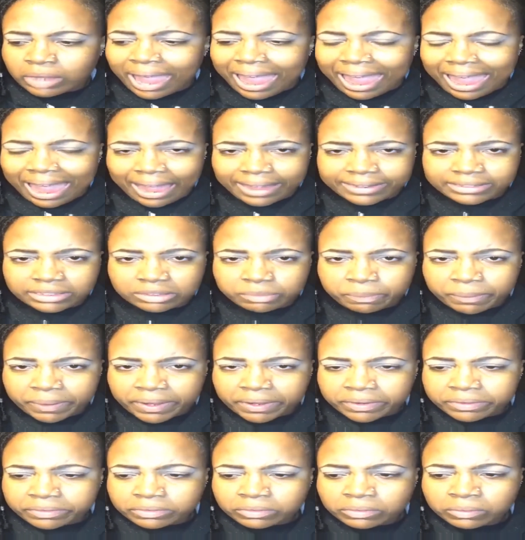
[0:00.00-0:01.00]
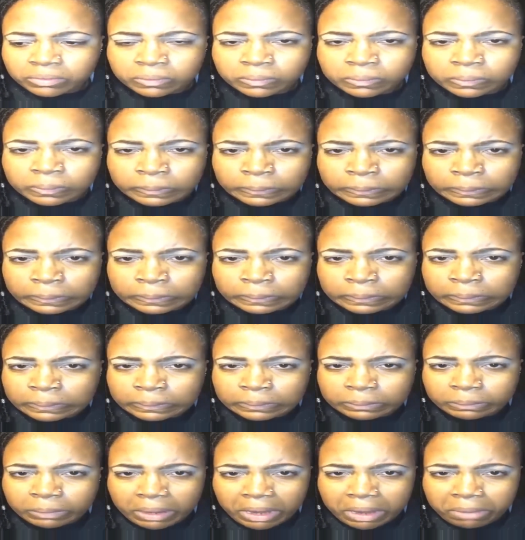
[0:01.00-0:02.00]
Aspen,
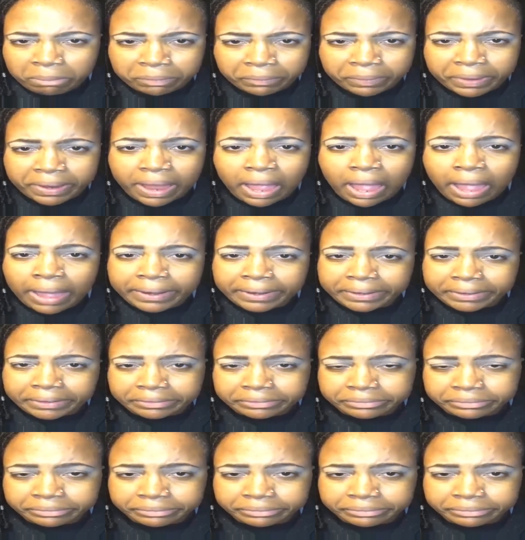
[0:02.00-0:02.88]
and Brianna?